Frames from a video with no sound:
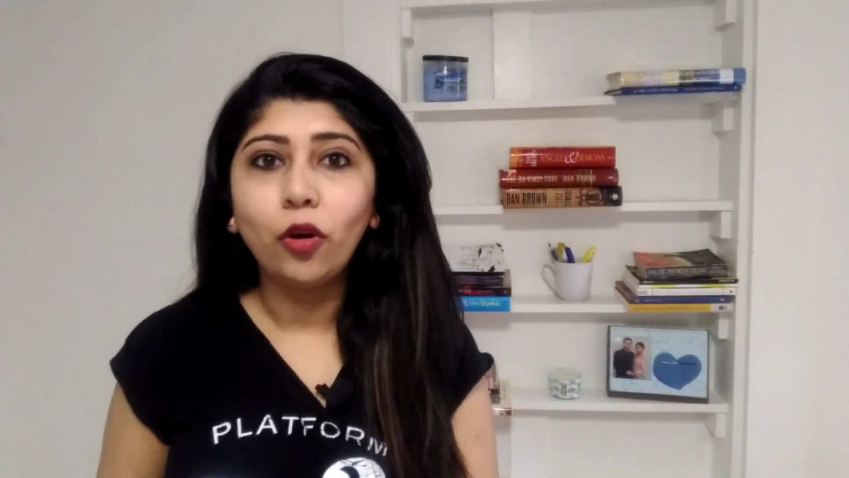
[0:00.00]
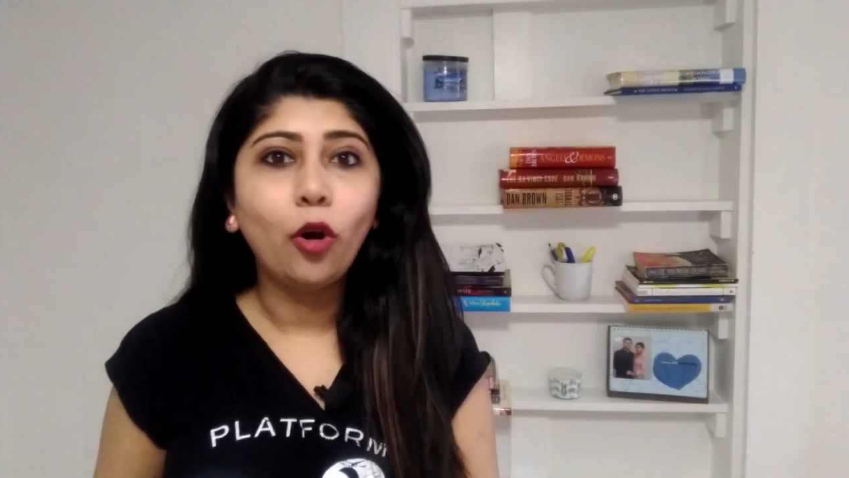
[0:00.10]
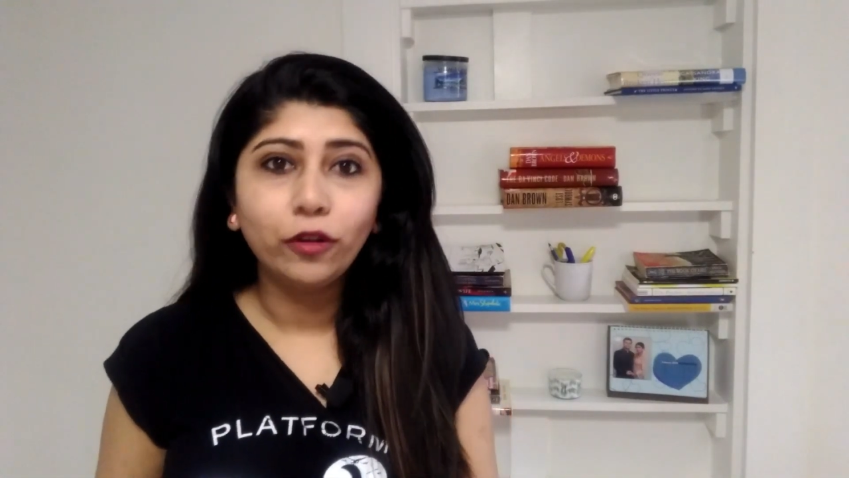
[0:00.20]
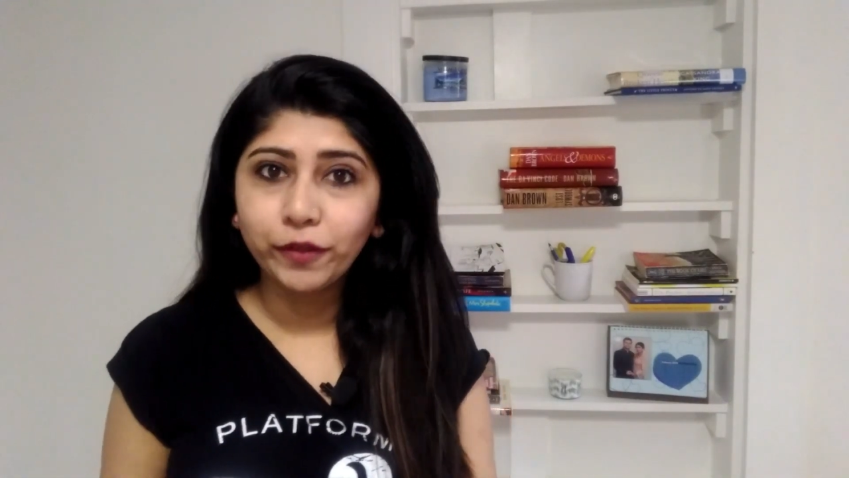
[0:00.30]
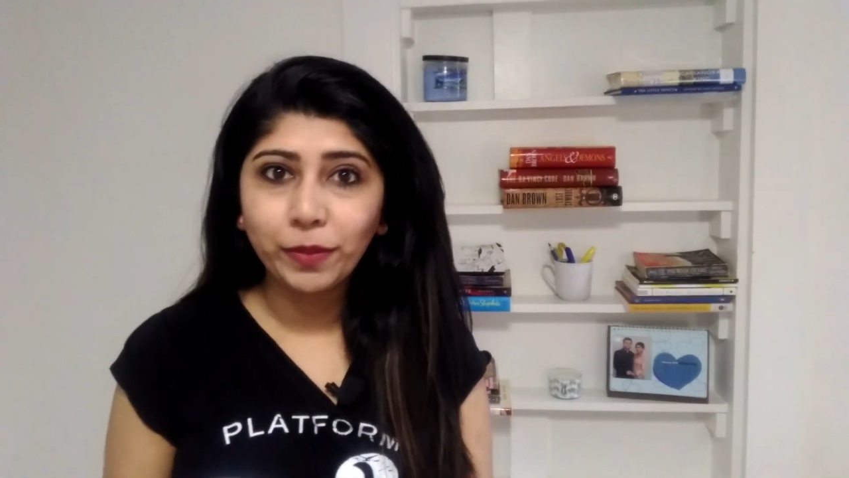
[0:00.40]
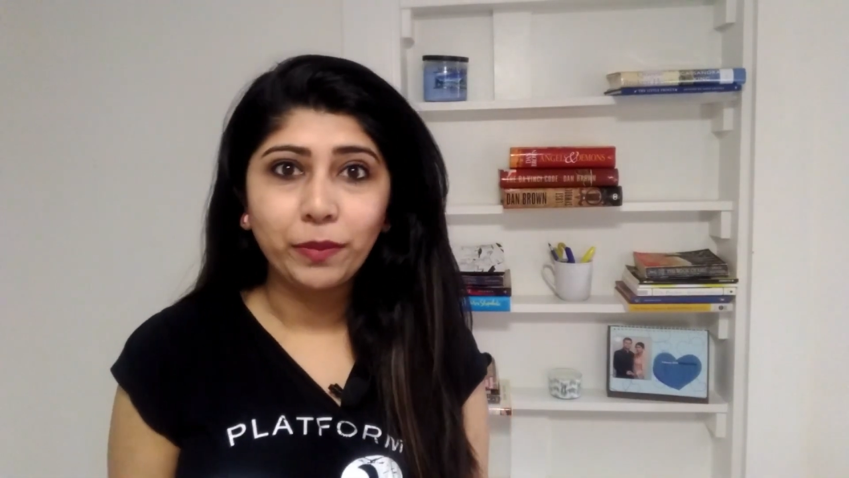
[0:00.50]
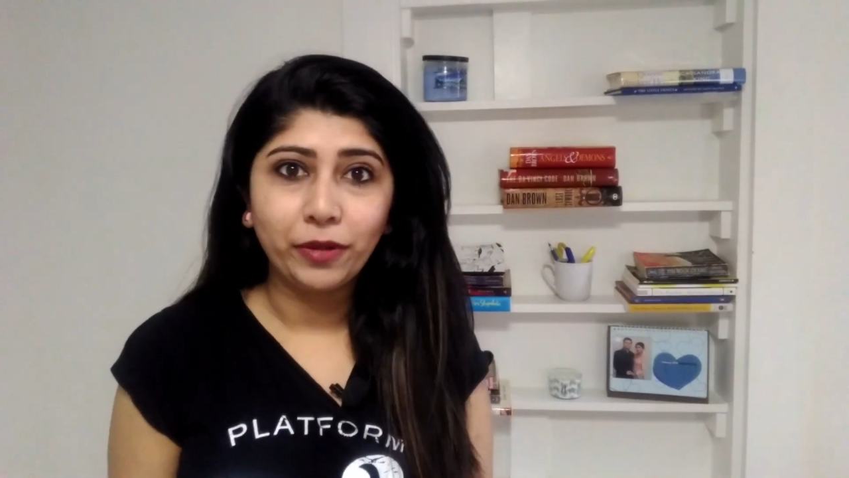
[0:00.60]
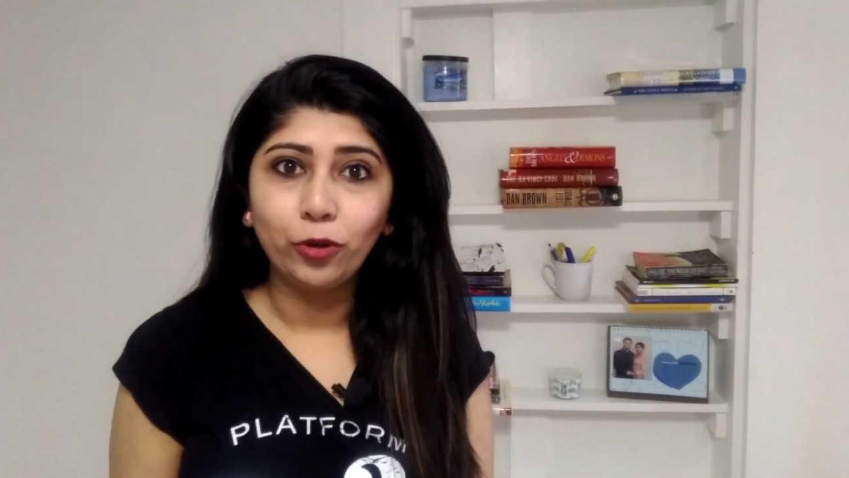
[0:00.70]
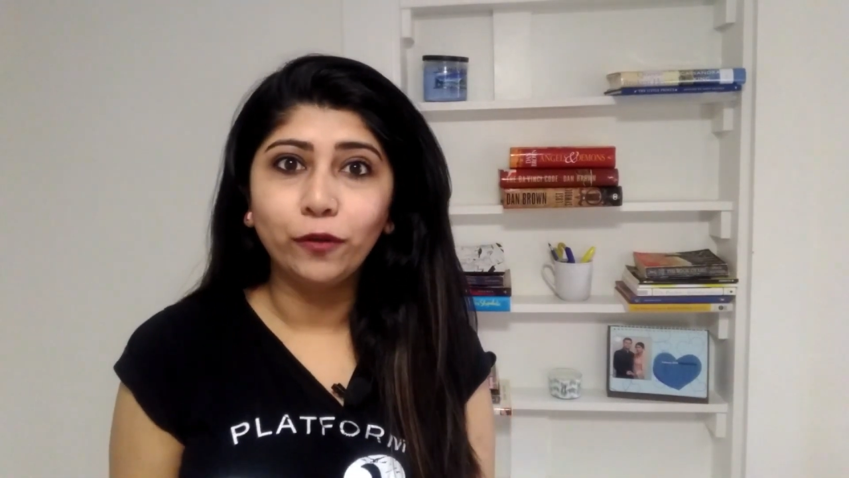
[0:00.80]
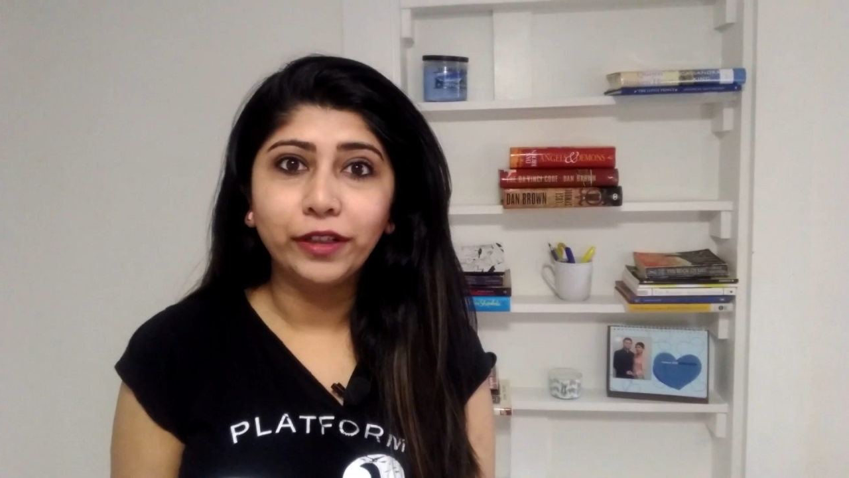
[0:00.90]
all of the
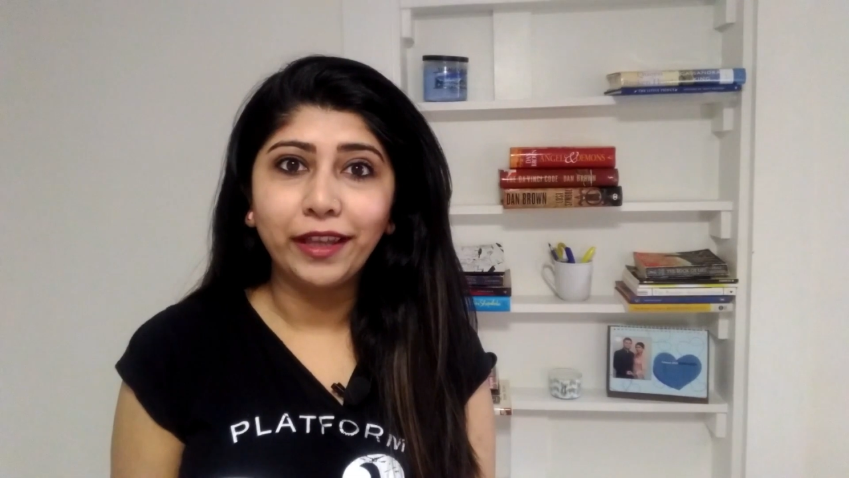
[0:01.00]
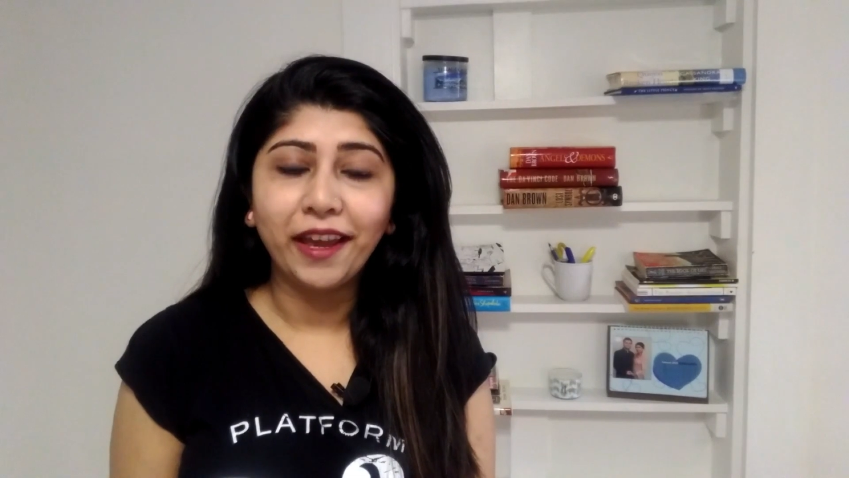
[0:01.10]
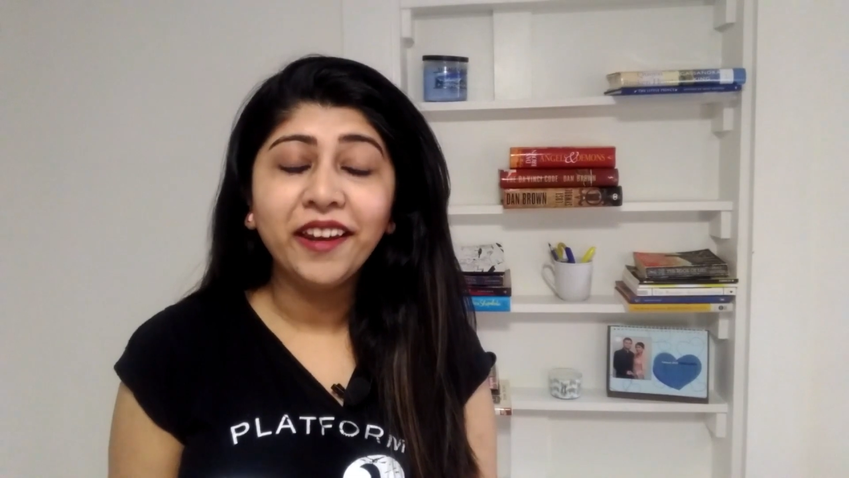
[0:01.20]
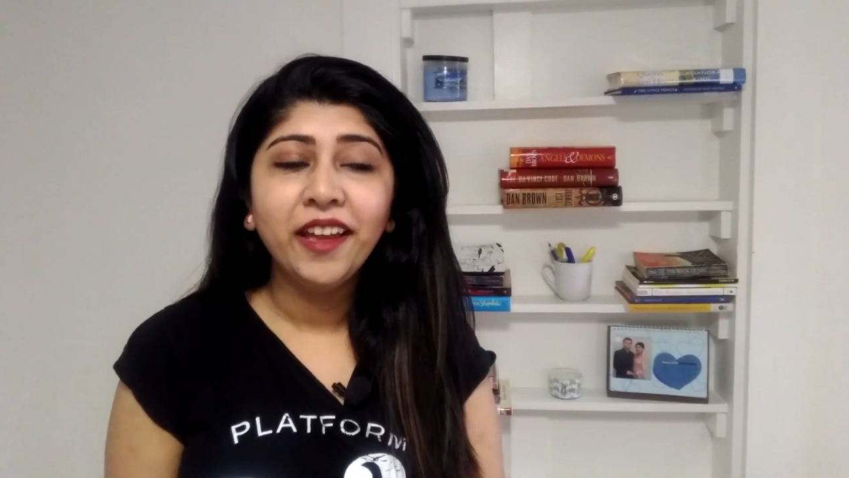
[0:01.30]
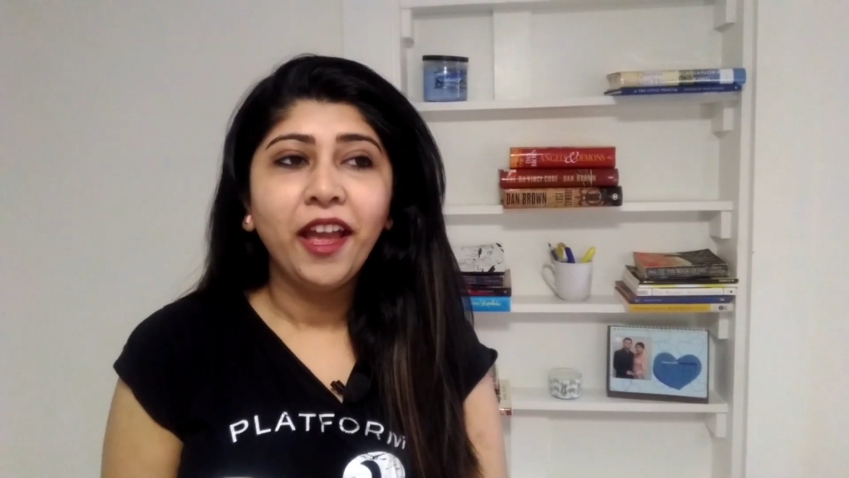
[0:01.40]
people over there